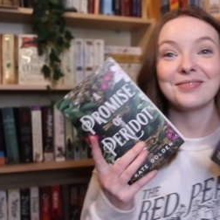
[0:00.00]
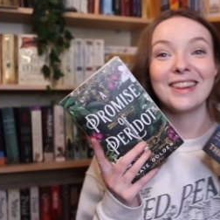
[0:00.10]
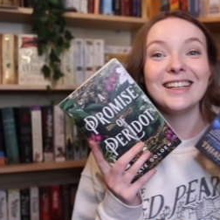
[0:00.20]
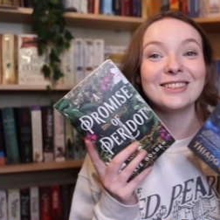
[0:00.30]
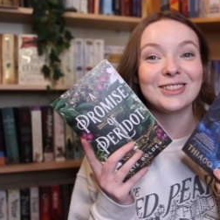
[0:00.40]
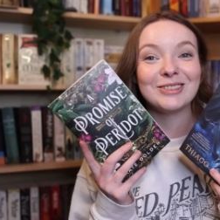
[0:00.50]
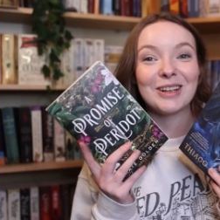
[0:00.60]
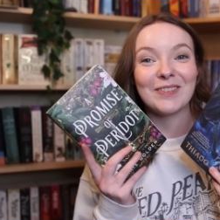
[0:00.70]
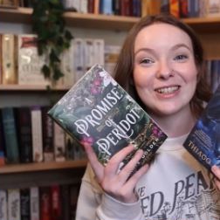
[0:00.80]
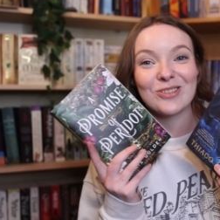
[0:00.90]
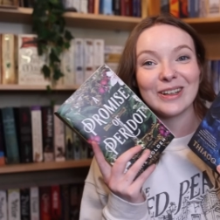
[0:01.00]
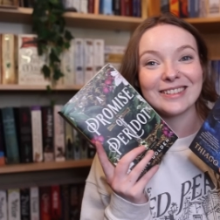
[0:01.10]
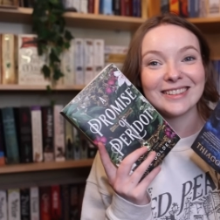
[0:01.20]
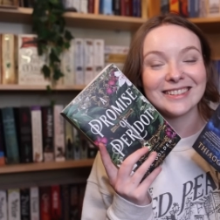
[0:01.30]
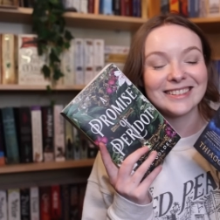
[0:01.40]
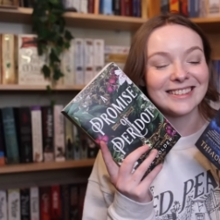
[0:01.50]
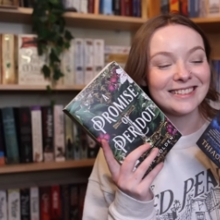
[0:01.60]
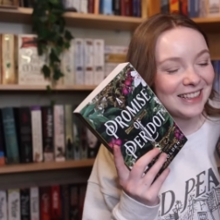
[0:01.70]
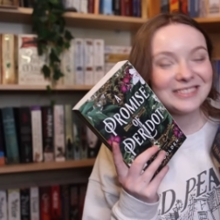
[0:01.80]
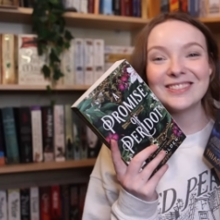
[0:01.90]
These two are my choices.
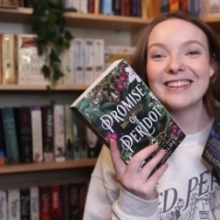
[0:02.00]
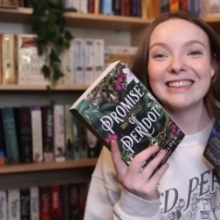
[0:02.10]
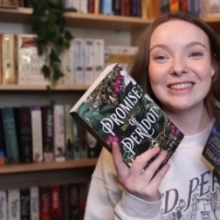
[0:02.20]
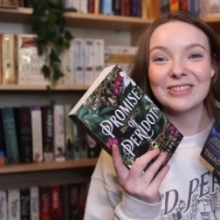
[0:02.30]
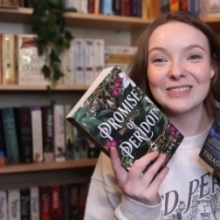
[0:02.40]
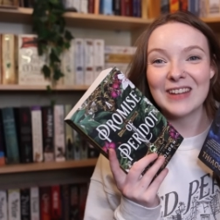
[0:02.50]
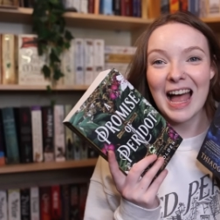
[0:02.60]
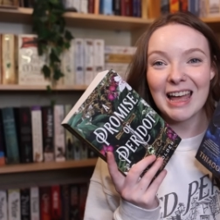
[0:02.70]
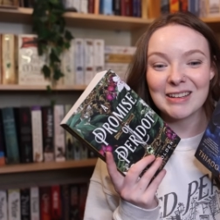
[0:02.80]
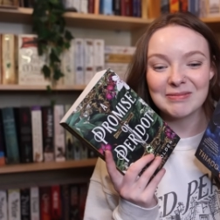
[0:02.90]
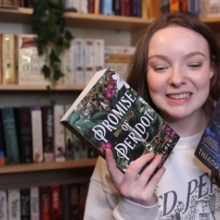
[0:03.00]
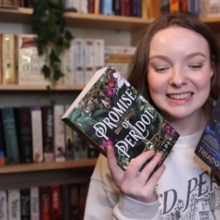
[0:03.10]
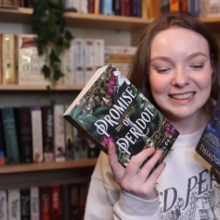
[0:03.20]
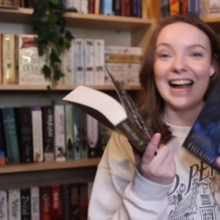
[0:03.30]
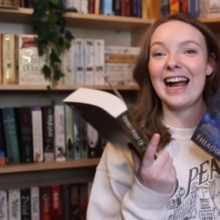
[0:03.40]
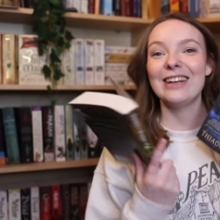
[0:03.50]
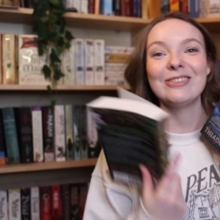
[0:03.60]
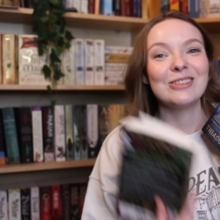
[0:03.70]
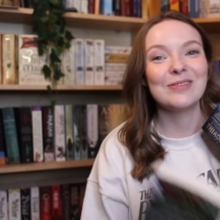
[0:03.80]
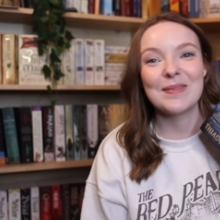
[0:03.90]
Very different vibes. I
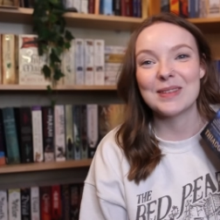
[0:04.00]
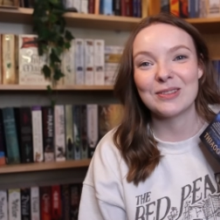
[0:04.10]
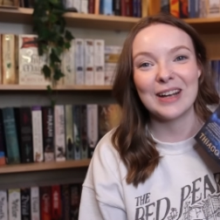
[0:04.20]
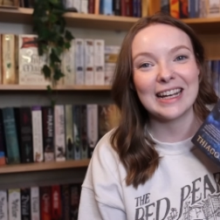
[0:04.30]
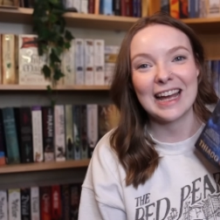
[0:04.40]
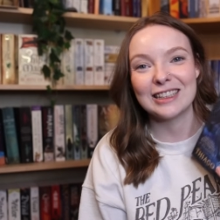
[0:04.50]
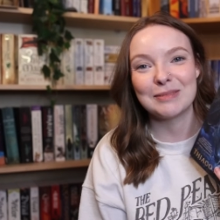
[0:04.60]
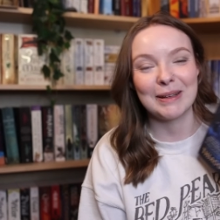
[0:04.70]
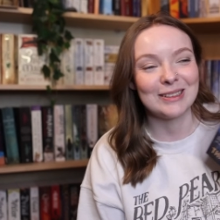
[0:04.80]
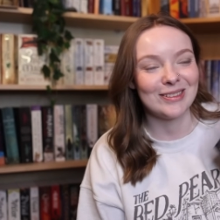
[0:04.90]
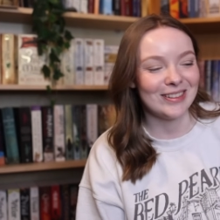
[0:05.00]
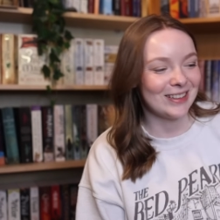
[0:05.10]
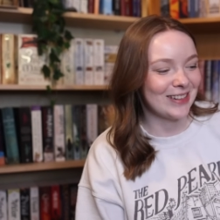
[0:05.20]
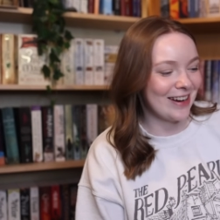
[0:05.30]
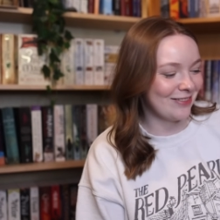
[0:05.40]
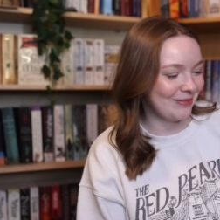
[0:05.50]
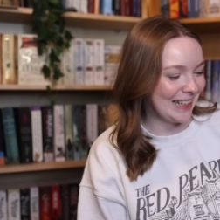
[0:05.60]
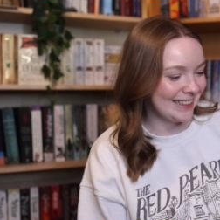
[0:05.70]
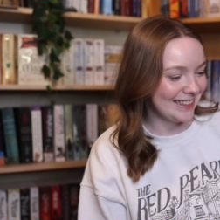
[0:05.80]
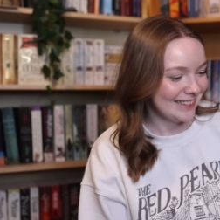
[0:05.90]
don't know if I'm in the right headspace to read A Shade of
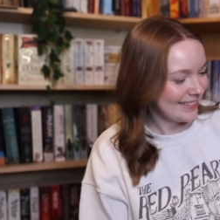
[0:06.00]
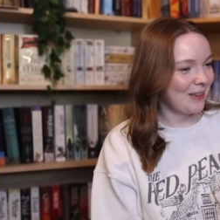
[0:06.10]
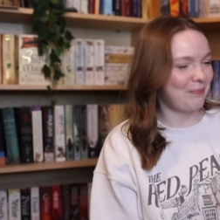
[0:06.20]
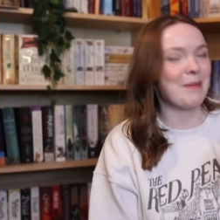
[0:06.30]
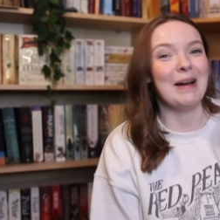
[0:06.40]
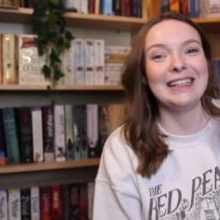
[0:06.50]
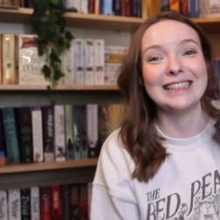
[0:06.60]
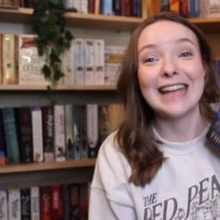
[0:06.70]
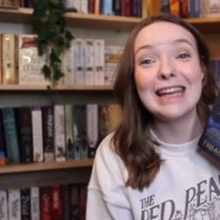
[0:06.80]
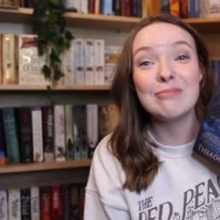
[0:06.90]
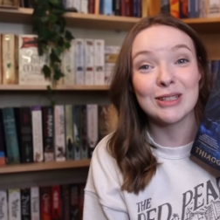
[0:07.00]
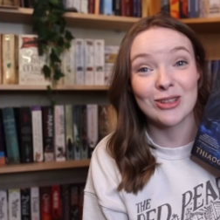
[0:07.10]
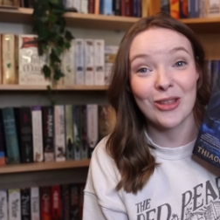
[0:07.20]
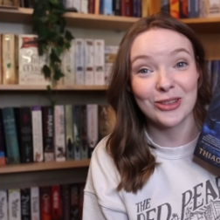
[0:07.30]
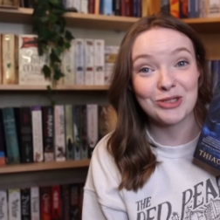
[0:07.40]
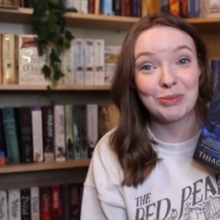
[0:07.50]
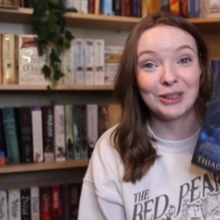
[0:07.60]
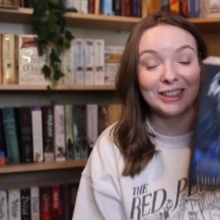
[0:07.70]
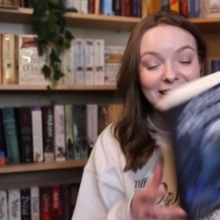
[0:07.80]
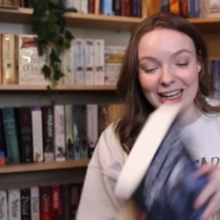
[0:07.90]
Madness, but my name is on this
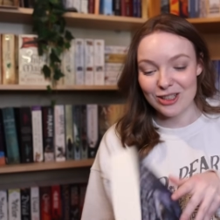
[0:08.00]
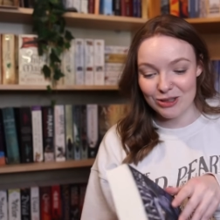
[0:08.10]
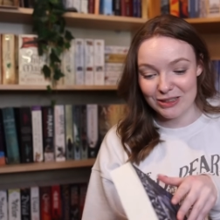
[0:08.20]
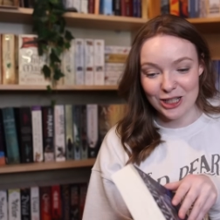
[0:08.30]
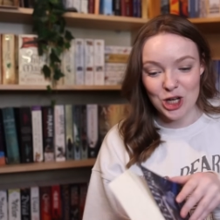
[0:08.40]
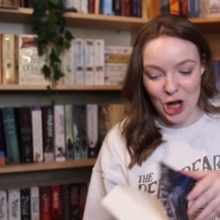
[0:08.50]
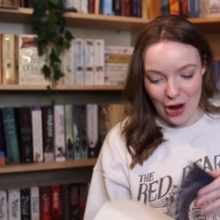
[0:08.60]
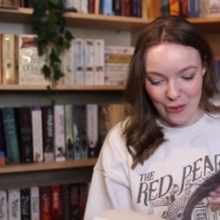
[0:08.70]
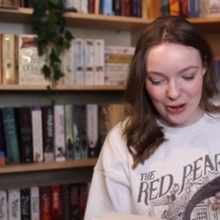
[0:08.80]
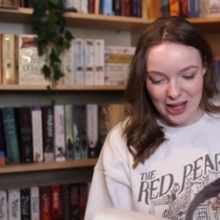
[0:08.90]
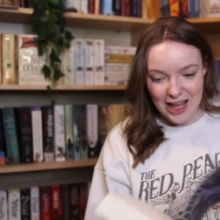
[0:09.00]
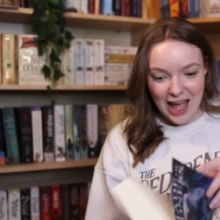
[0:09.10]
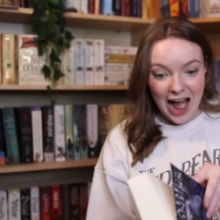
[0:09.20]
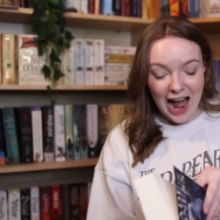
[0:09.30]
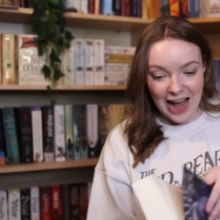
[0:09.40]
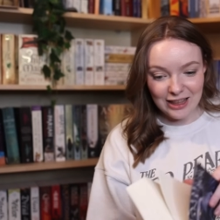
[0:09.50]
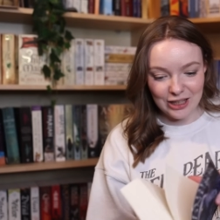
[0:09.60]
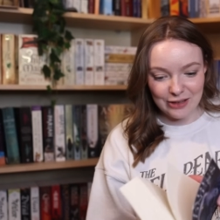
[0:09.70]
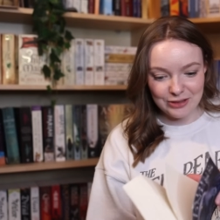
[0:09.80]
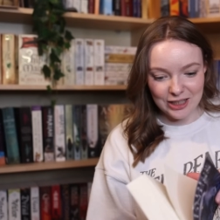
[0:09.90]
book. In case you didn't know, I
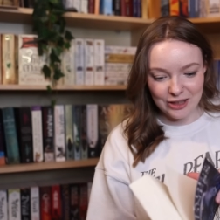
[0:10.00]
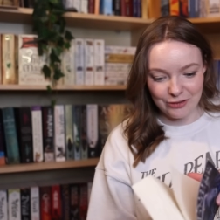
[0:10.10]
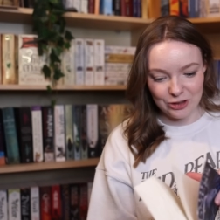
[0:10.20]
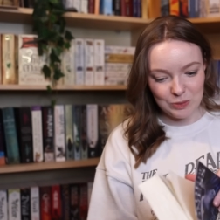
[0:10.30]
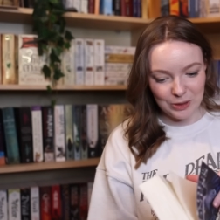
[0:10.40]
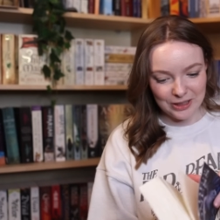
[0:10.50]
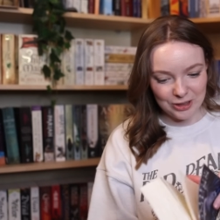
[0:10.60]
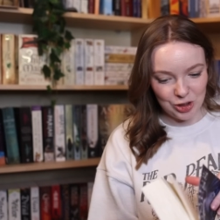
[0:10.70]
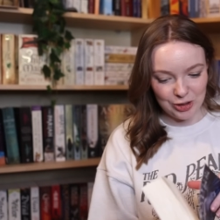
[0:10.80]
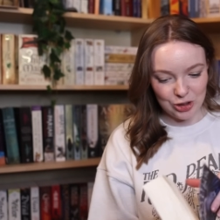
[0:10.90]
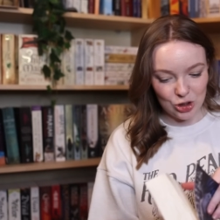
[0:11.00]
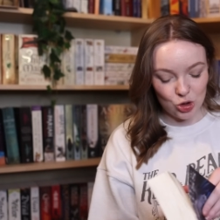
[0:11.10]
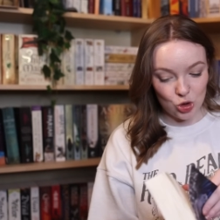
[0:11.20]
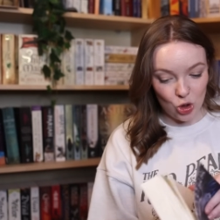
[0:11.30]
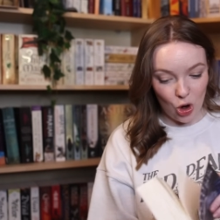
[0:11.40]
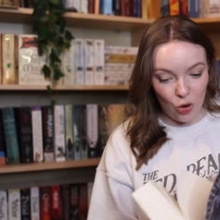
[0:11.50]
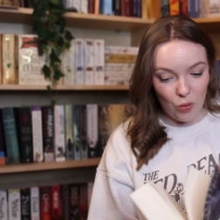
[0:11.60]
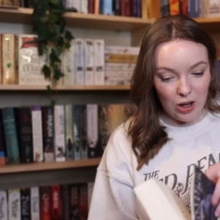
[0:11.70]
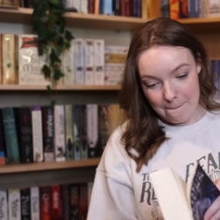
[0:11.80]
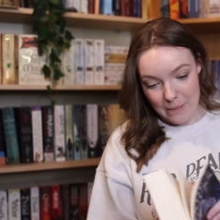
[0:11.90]
loved the first book in the series
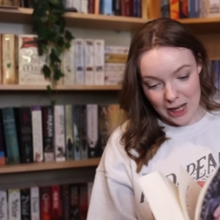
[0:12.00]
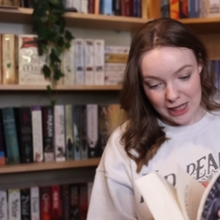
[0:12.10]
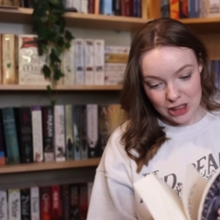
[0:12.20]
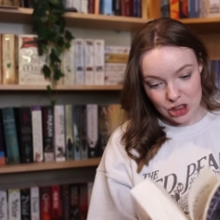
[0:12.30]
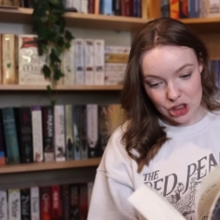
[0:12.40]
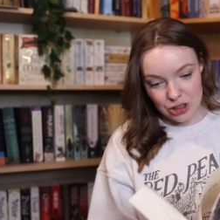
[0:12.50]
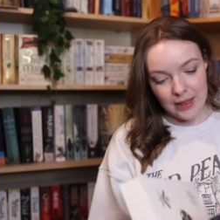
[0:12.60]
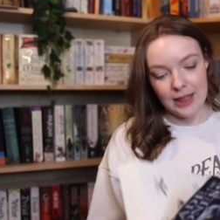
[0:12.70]
so much